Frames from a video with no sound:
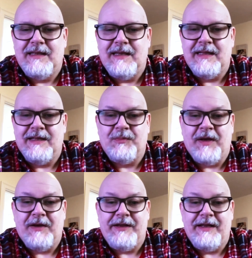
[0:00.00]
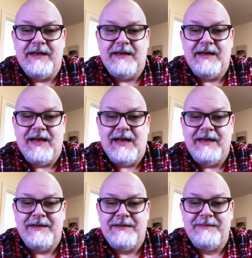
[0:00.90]
And that's about it.
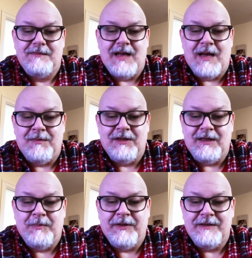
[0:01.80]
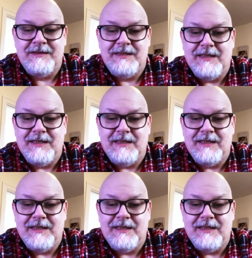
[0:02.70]
I'm a little bit,